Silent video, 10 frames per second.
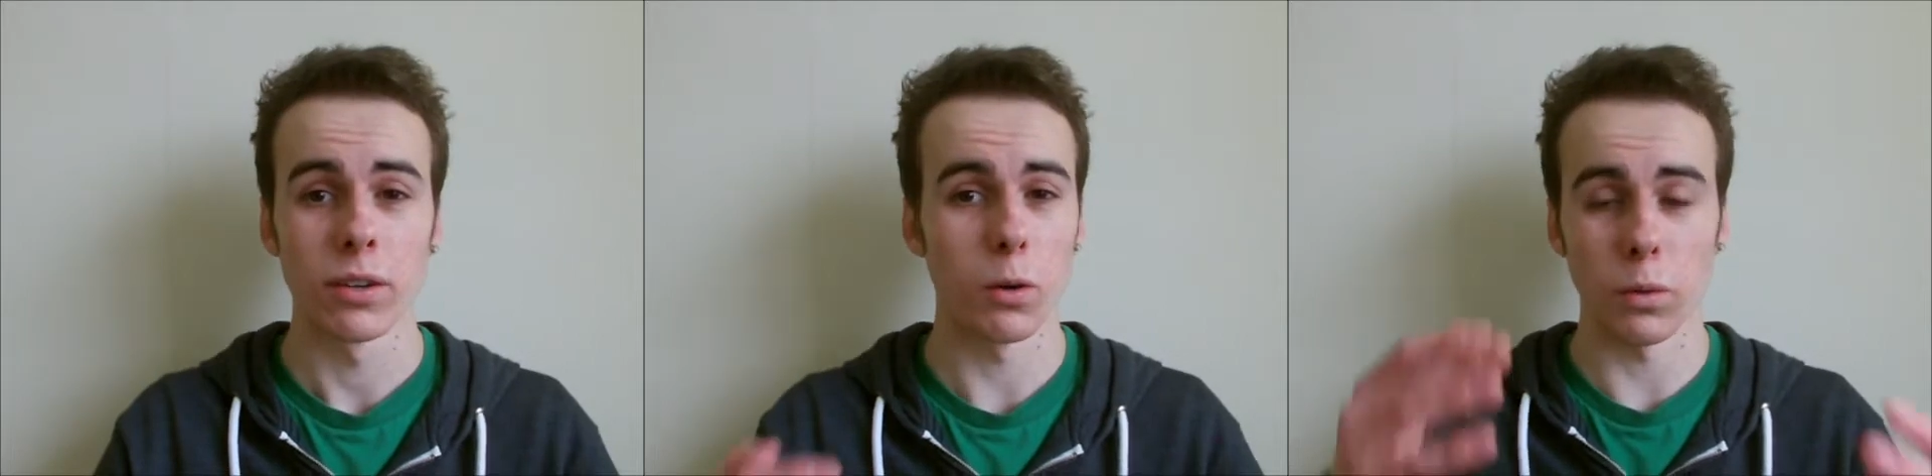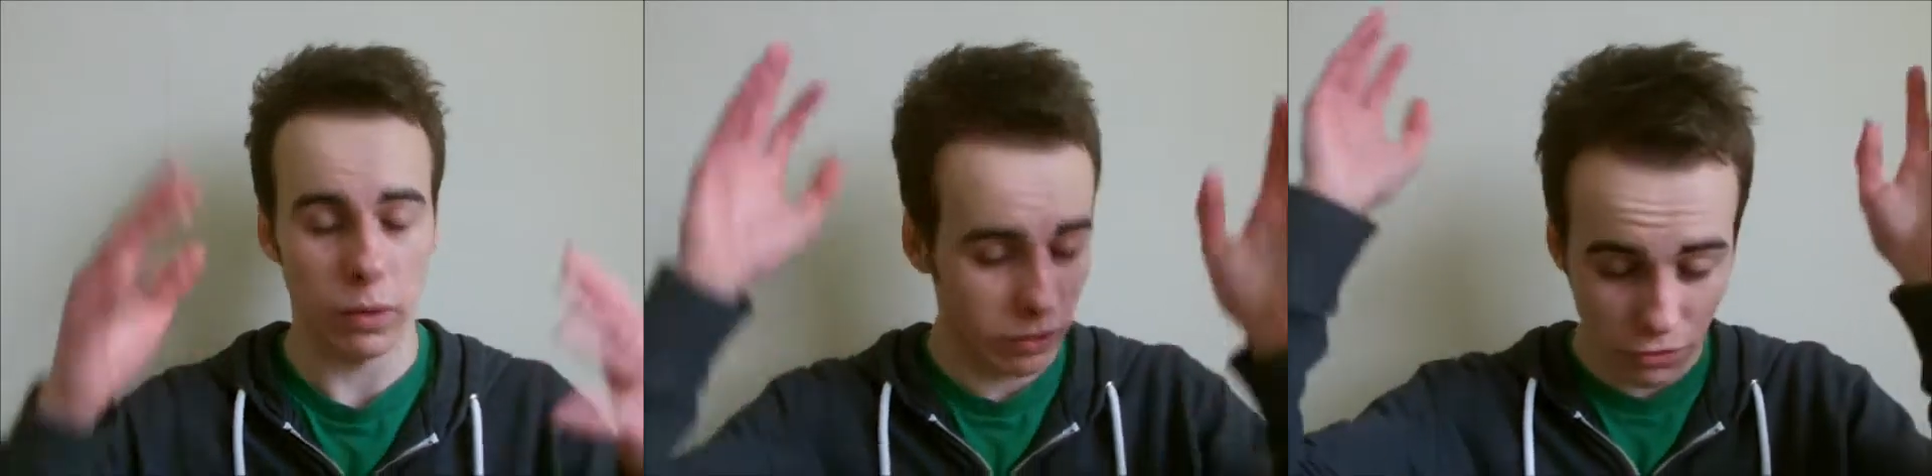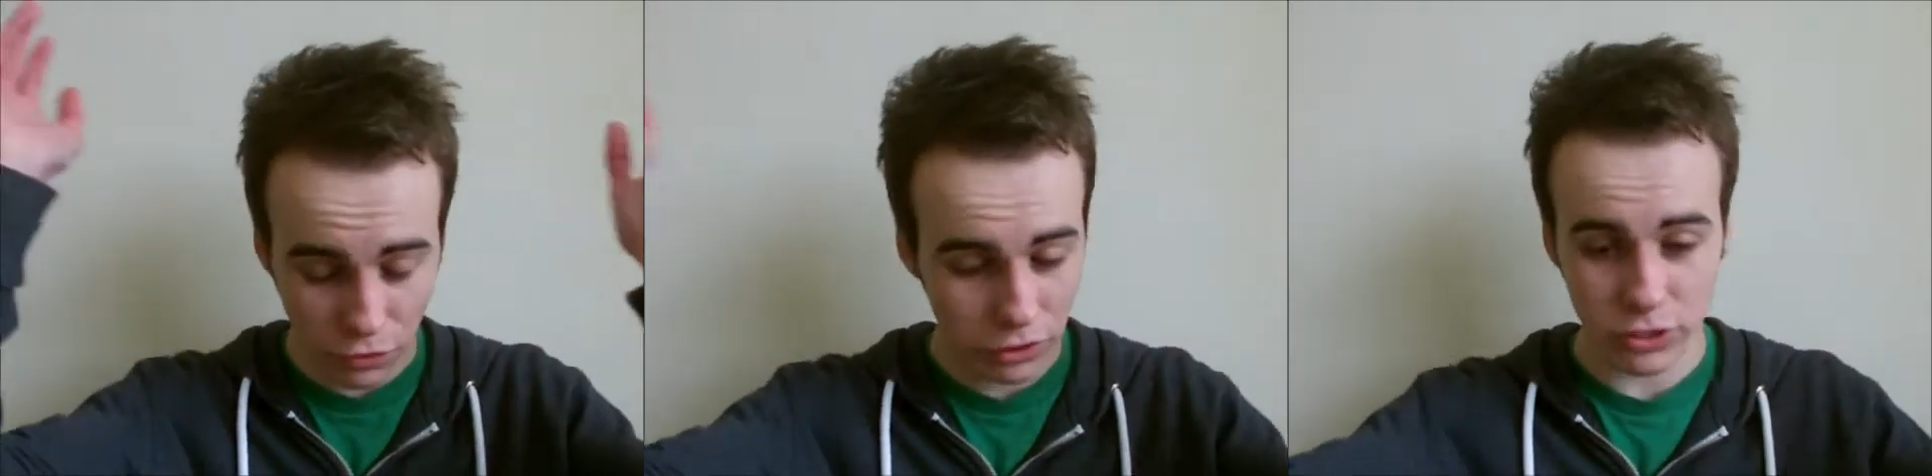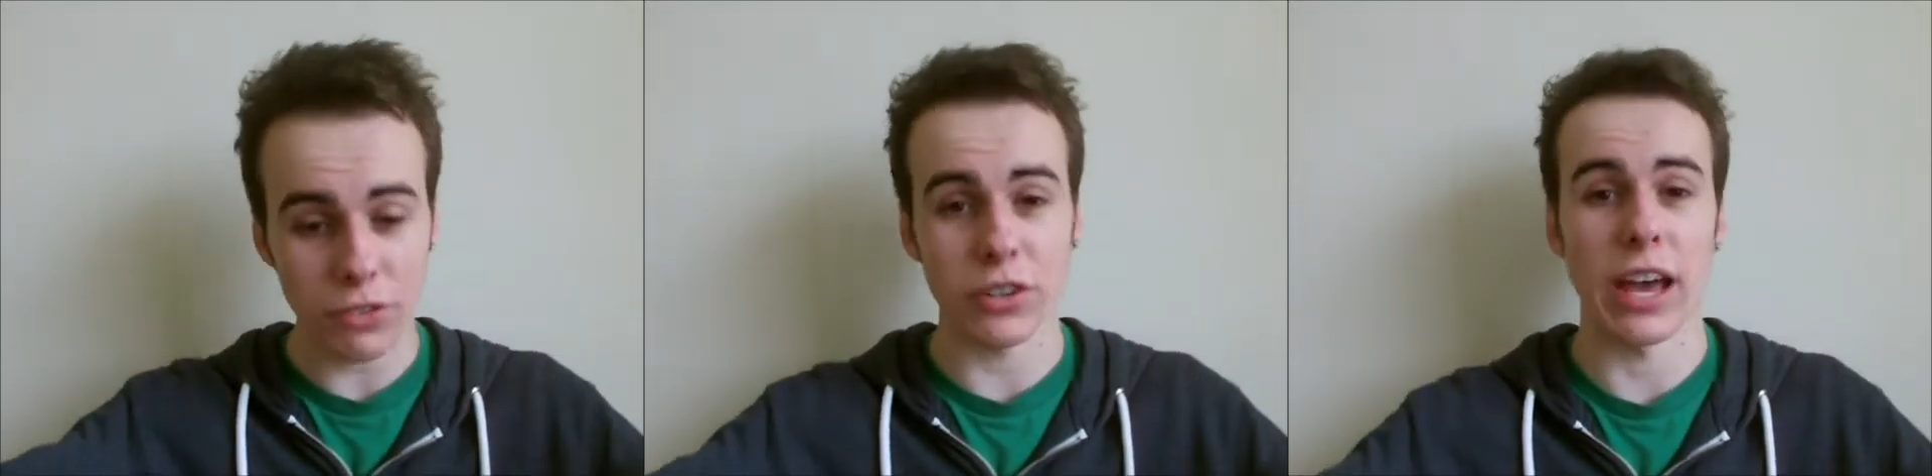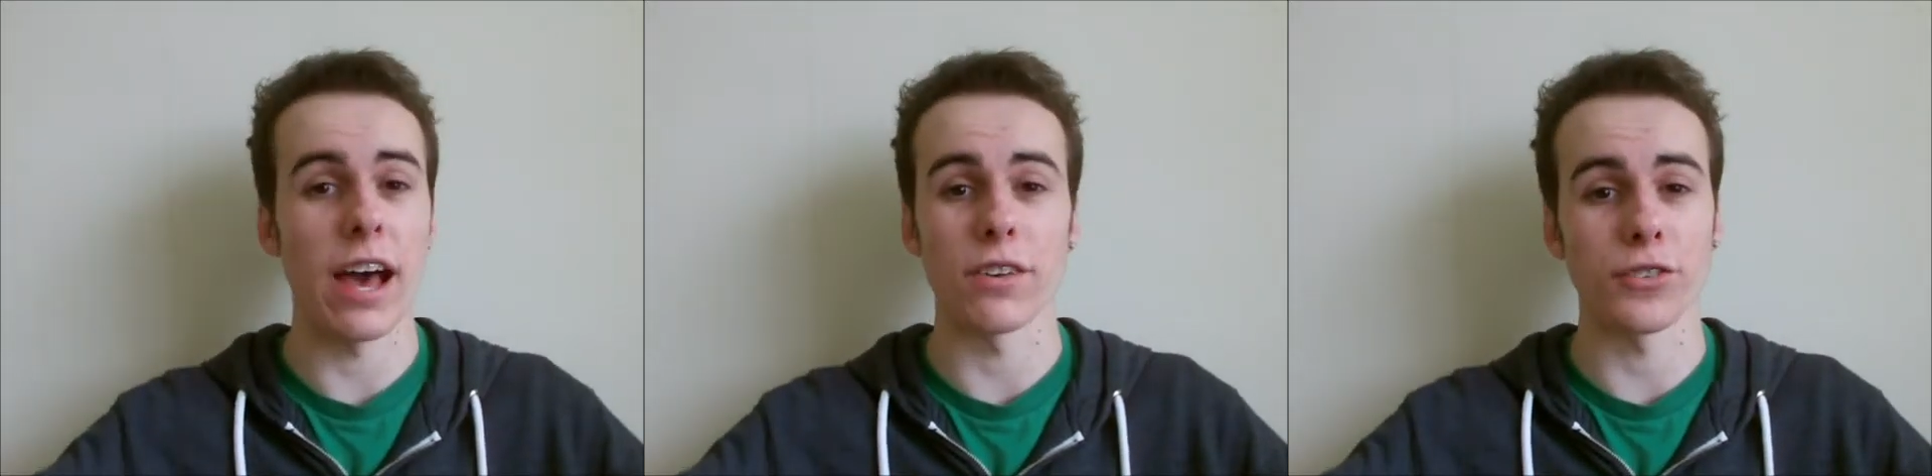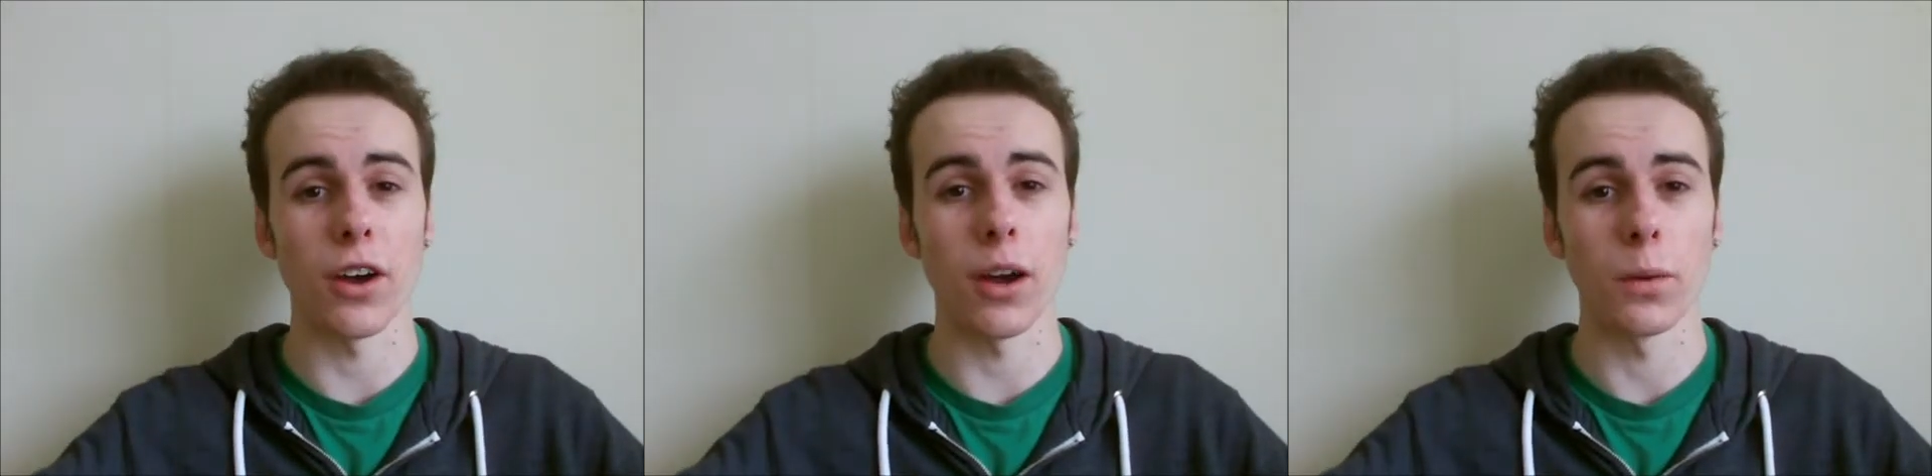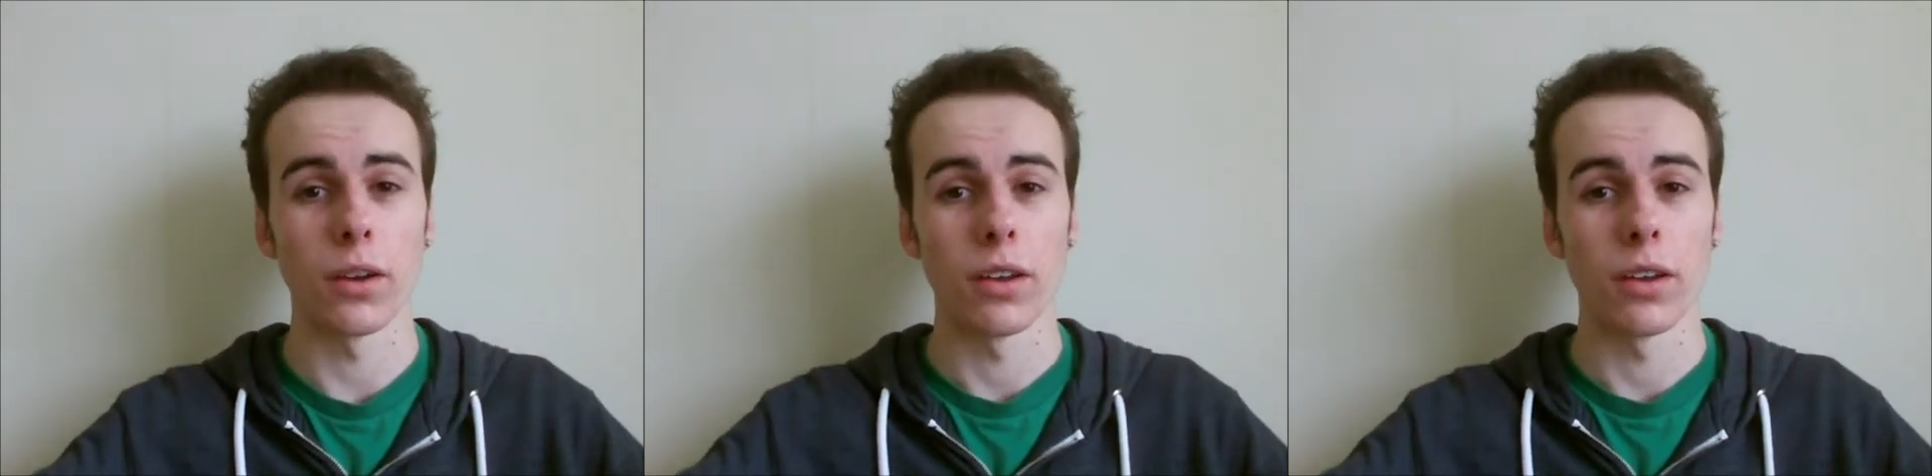Or different hairstyle.